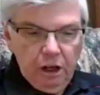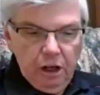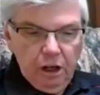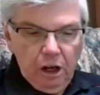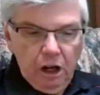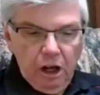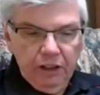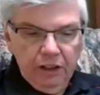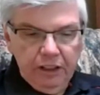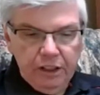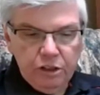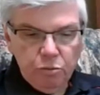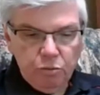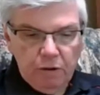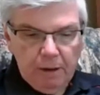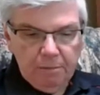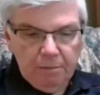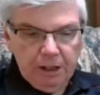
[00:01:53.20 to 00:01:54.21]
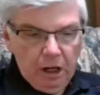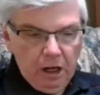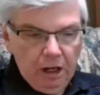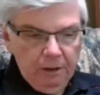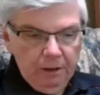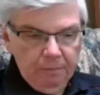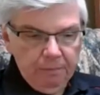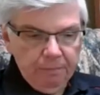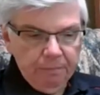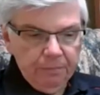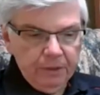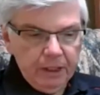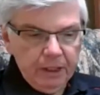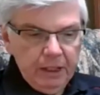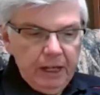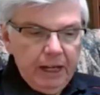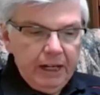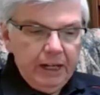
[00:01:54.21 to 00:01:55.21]
on this webinar.
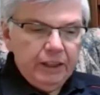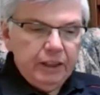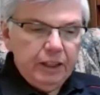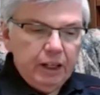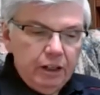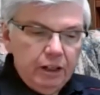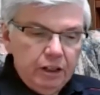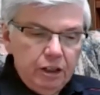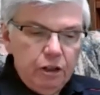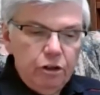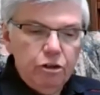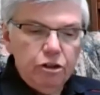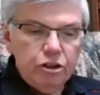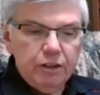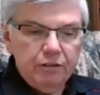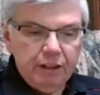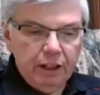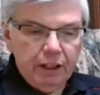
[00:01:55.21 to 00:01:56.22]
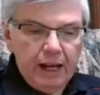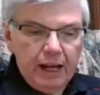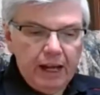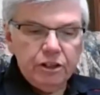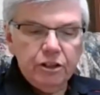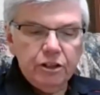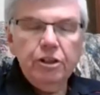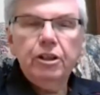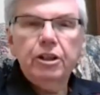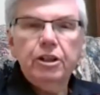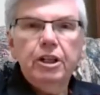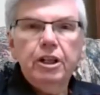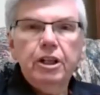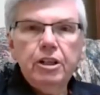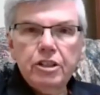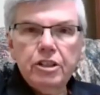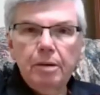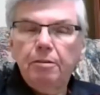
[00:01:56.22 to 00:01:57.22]
And at the conclusion of the lecture,
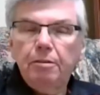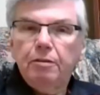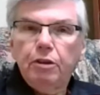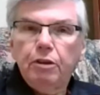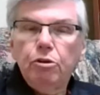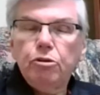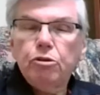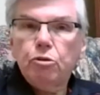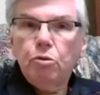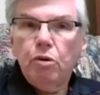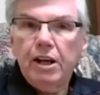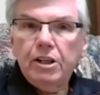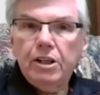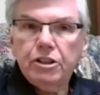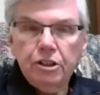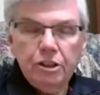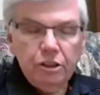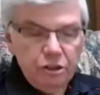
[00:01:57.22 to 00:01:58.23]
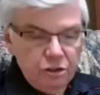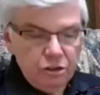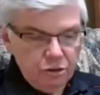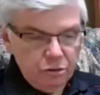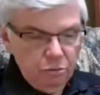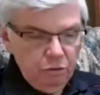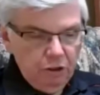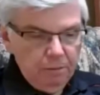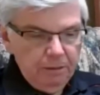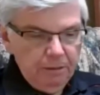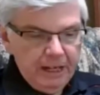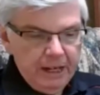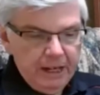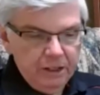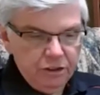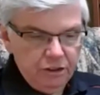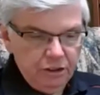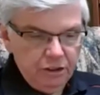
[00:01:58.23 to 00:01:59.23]
some of those questions will be
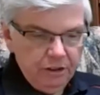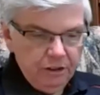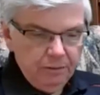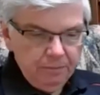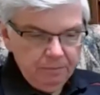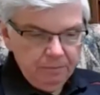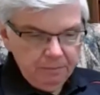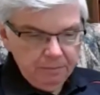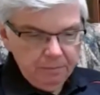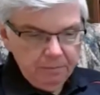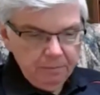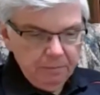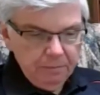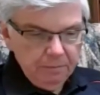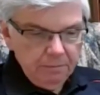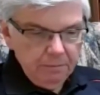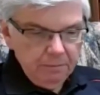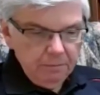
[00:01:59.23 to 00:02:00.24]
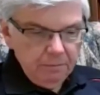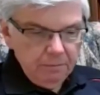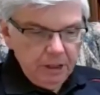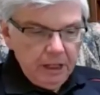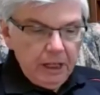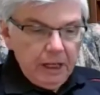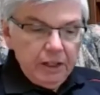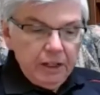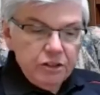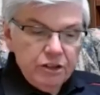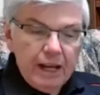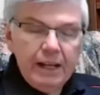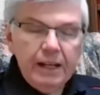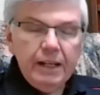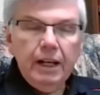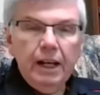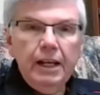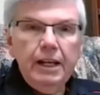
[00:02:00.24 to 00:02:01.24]
answered.
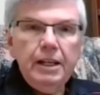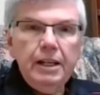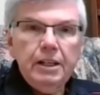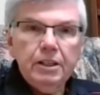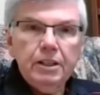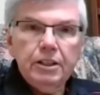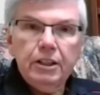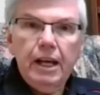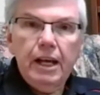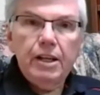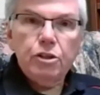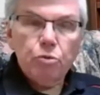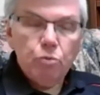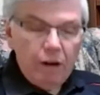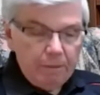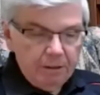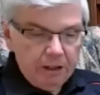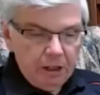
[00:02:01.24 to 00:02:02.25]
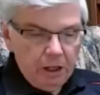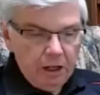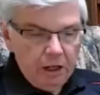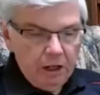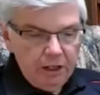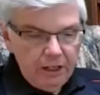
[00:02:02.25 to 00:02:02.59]
Secondly, tonight's webinar